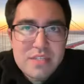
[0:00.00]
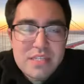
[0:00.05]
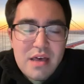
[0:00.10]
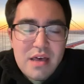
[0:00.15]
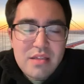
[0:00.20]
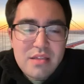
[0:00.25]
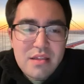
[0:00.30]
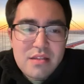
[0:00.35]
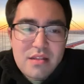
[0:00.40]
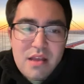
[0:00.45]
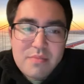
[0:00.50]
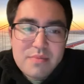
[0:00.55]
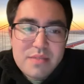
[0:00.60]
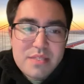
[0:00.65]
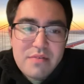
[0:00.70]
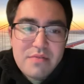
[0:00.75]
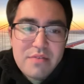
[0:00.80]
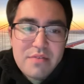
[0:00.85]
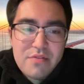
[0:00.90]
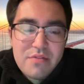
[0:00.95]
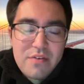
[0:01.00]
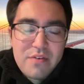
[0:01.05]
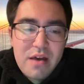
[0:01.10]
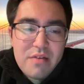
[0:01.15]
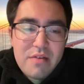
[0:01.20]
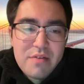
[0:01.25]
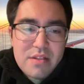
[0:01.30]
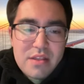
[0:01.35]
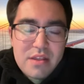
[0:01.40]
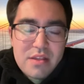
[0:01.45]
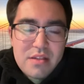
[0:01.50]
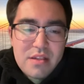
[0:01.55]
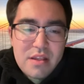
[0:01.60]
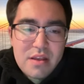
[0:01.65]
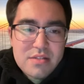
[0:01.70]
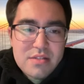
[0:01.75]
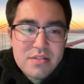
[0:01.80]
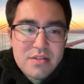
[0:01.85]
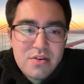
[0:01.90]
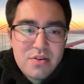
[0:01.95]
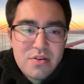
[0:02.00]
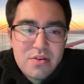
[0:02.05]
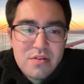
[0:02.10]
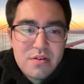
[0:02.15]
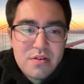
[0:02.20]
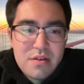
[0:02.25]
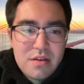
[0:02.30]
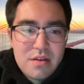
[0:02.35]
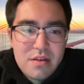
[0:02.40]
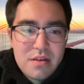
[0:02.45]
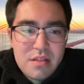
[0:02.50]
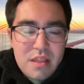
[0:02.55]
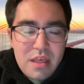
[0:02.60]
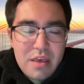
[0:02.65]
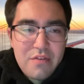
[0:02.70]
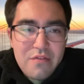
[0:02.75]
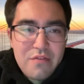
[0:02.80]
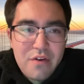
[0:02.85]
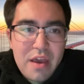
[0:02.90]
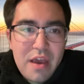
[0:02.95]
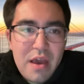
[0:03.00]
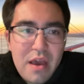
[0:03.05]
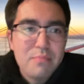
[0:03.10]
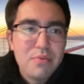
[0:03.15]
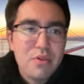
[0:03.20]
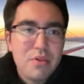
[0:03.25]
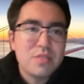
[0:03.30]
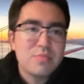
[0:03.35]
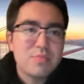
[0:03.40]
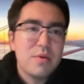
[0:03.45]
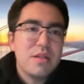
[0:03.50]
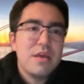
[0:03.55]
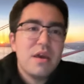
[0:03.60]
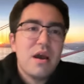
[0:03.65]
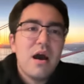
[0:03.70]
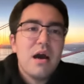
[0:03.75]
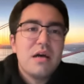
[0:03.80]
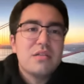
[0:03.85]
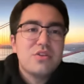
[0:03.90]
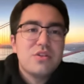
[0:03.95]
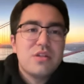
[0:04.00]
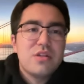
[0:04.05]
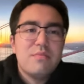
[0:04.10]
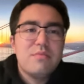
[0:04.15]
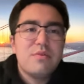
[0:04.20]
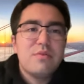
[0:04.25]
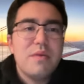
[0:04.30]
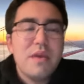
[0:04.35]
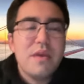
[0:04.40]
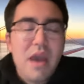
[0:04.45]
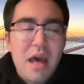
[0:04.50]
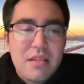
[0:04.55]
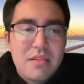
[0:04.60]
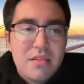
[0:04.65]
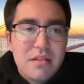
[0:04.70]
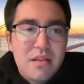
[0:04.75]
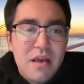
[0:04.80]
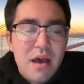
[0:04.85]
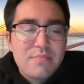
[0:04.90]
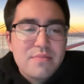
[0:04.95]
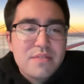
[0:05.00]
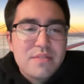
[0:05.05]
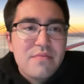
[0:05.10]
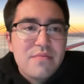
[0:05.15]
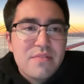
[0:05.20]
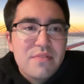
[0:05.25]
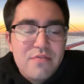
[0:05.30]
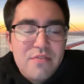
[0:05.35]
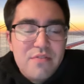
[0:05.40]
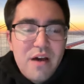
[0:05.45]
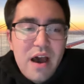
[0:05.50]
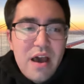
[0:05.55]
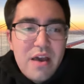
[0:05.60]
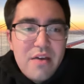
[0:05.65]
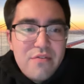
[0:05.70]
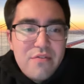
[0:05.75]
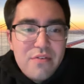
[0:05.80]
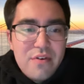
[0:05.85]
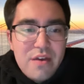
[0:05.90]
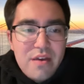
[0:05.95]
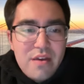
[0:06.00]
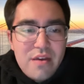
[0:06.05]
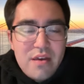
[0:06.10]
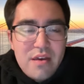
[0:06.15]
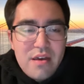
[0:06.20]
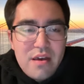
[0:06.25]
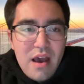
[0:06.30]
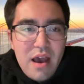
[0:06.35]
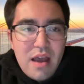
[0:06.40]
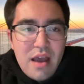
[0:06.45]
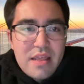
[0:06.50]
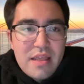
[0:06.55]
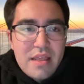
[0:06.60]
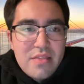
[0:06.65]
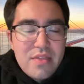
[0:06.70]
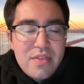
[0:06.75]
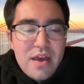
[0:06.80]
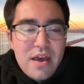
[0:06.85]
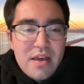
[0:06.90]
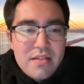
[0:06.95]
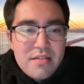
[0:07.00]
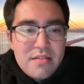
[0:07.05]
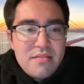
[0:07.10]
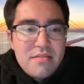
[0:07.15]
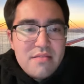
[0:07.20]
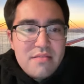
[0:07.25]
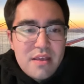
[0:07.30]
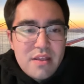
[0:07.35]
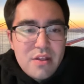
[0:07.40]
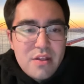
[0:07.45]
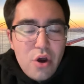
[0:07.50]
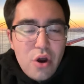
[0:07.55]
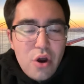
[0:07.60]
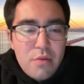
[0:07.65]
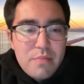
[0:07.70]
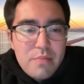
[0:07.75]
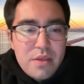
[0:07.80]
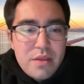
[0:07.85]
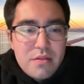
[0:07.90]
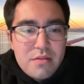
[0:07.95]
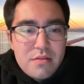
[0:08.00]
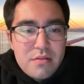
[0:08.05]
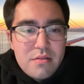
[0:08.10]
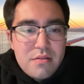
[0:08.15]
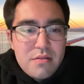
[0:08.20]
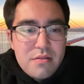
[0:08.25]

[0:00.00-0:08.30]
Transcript: if he's out of the top 75 at the end of next year. Like if I got plus money odds on him to be out of the top 75, I'd hit that in a heartbeat.